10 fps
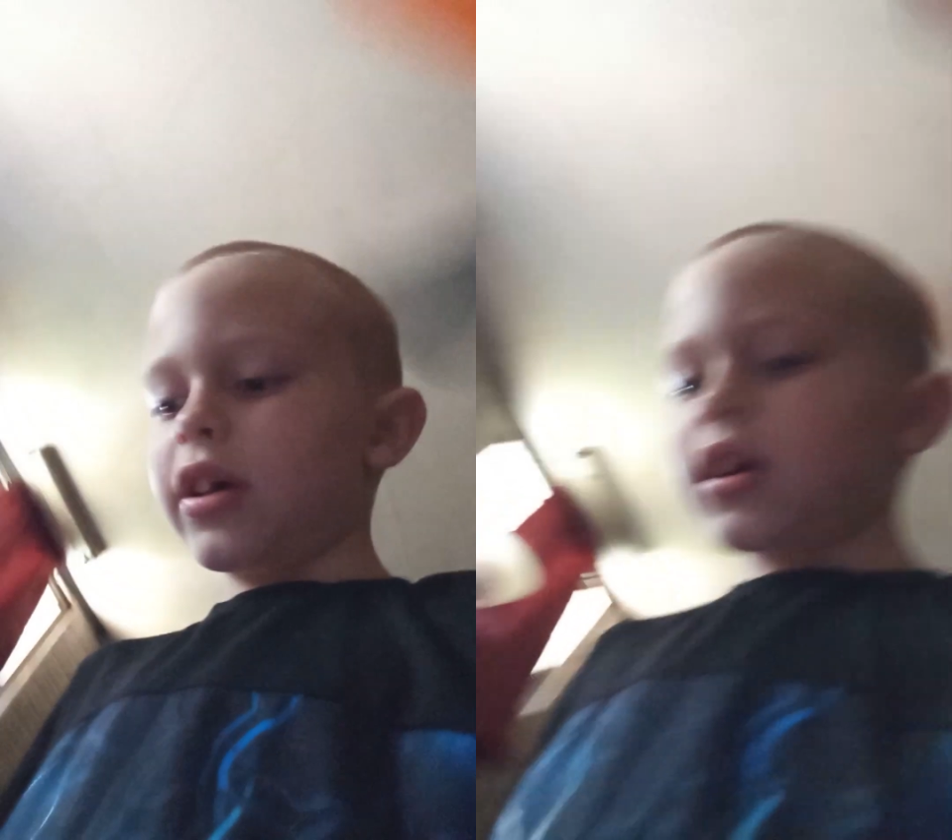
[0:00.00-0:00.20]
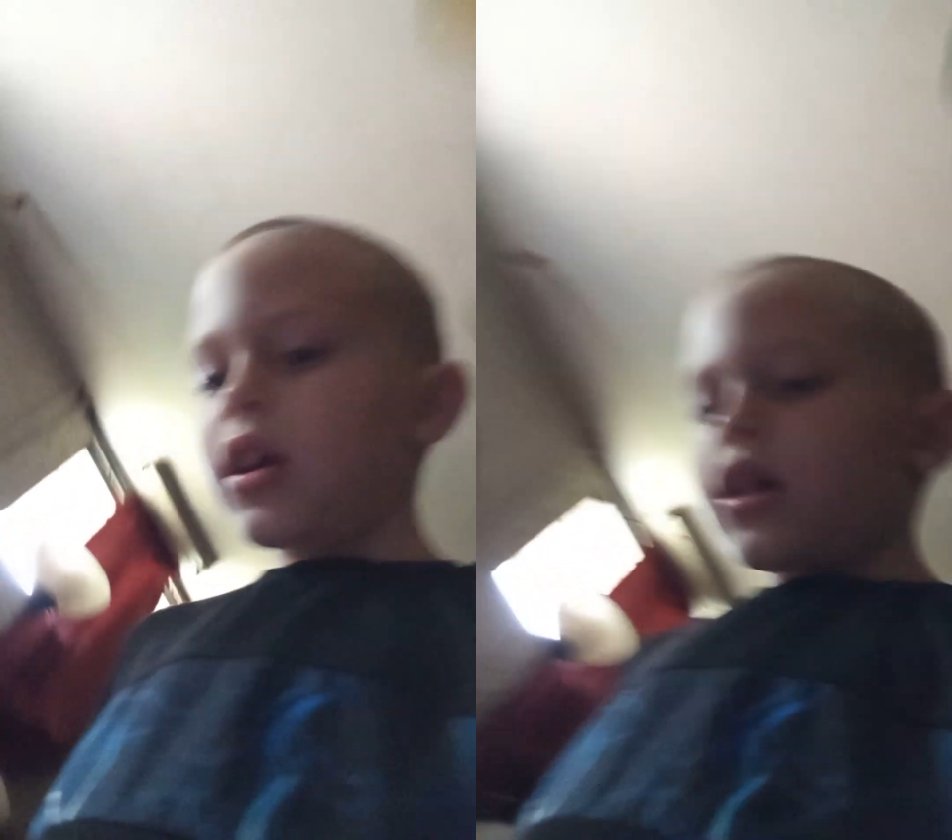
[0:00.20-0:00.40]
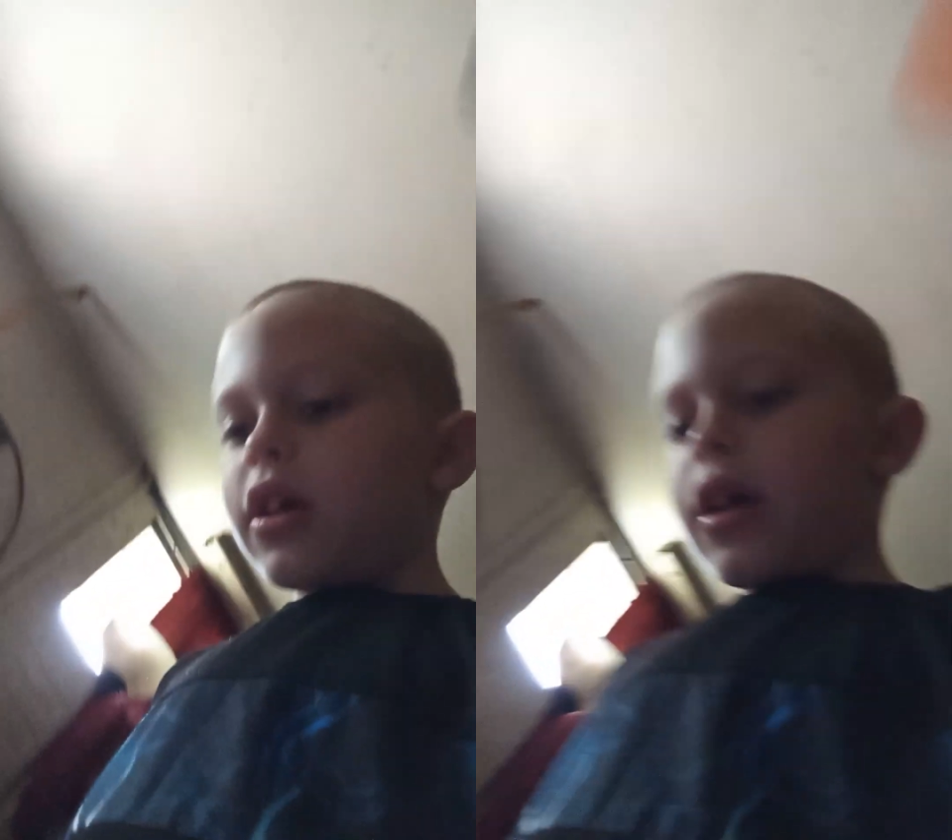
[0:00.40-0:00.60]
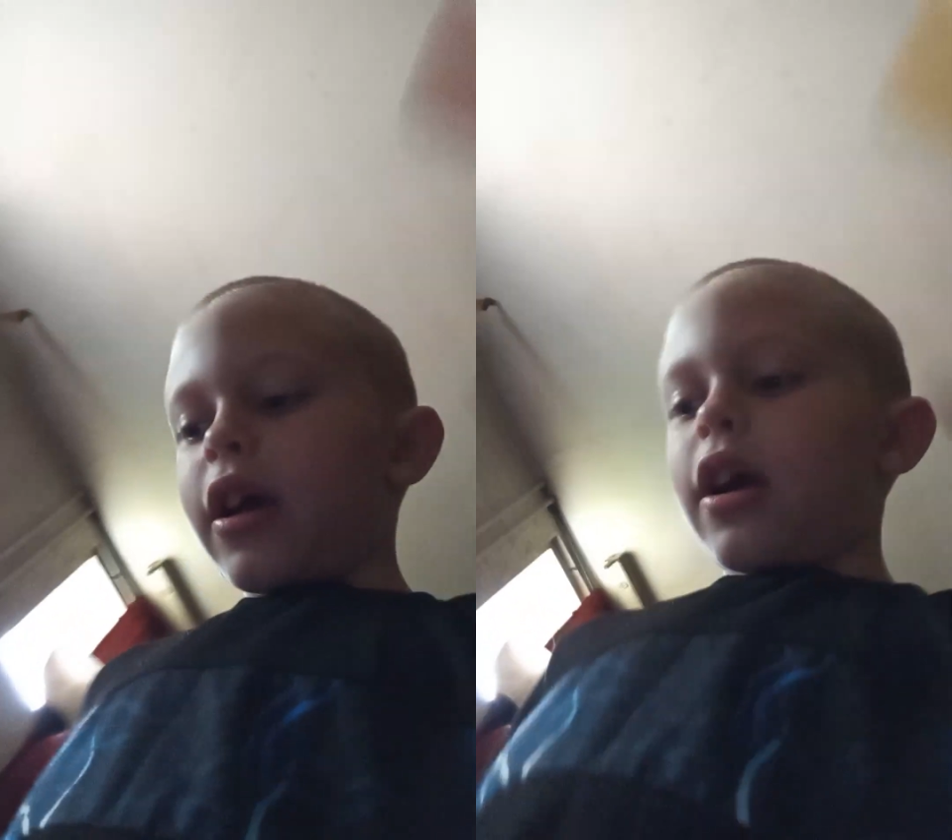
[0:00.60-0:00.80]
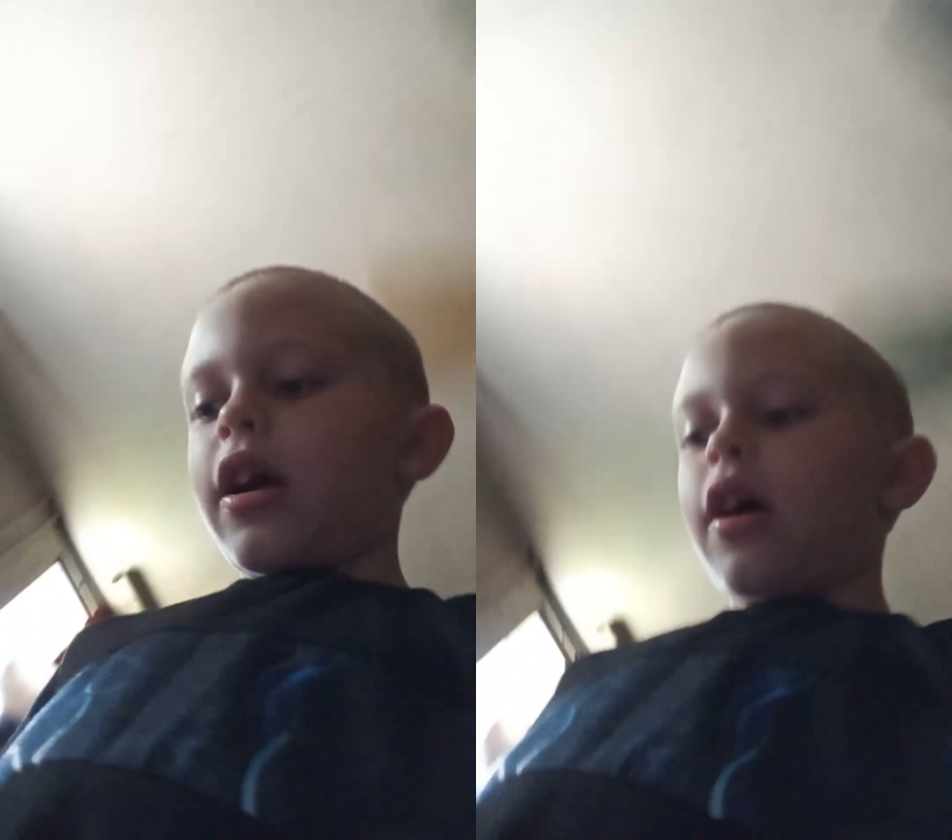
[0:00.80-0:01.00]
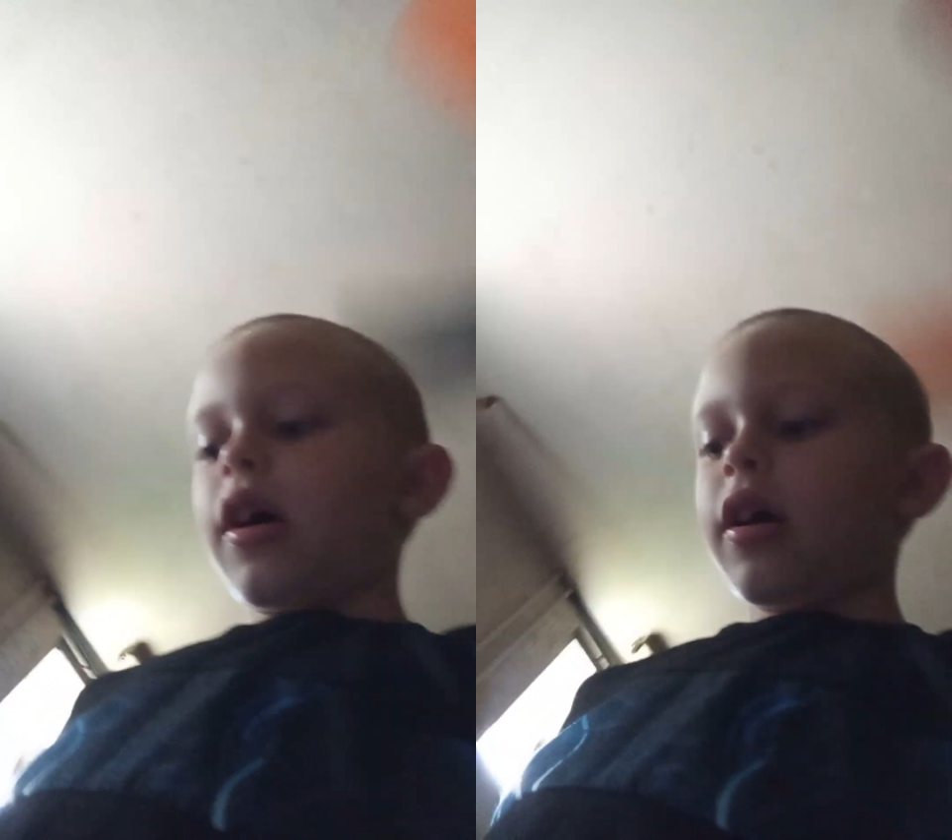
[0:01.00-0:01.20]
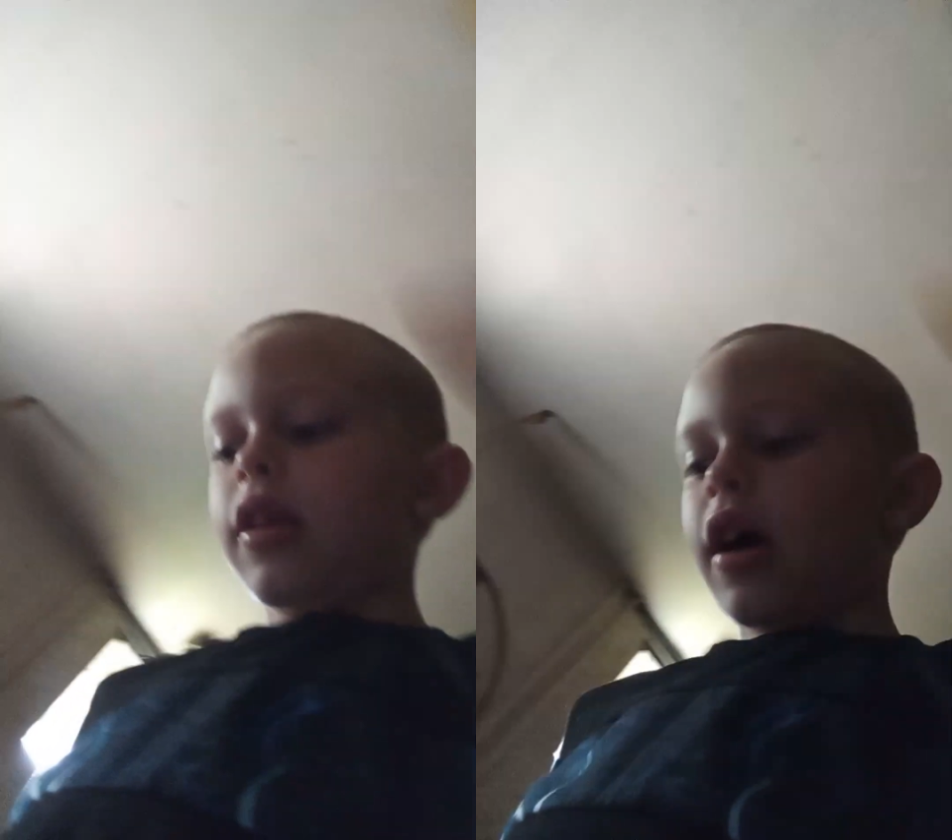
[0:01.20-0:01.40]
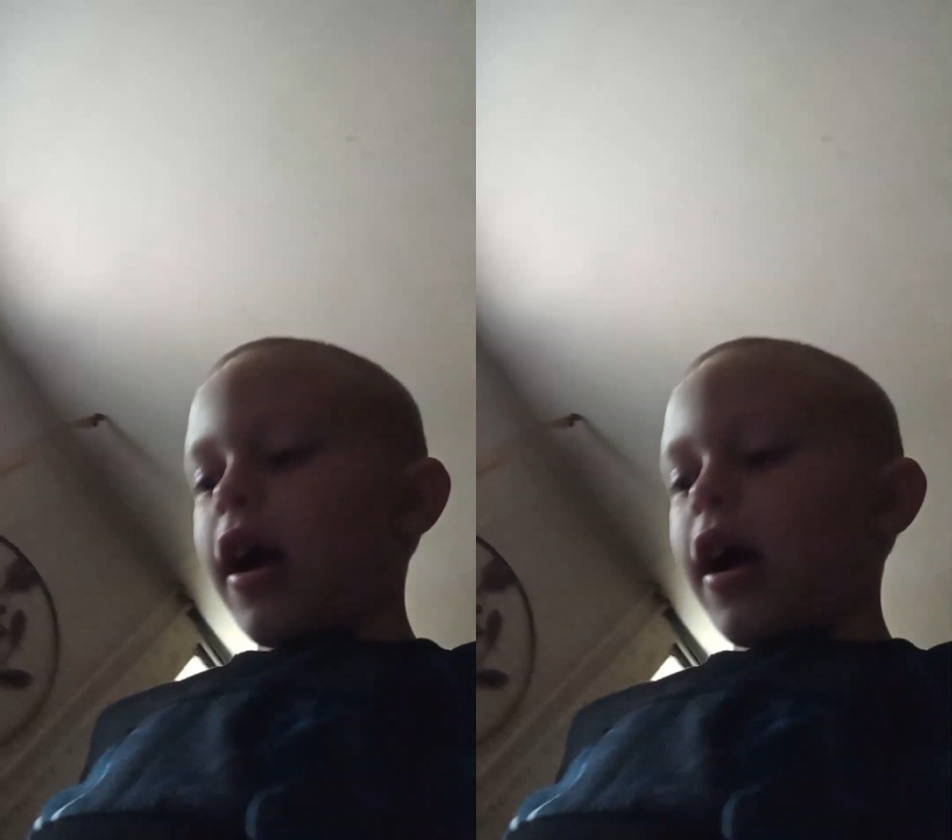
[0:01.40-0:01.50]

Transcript: it and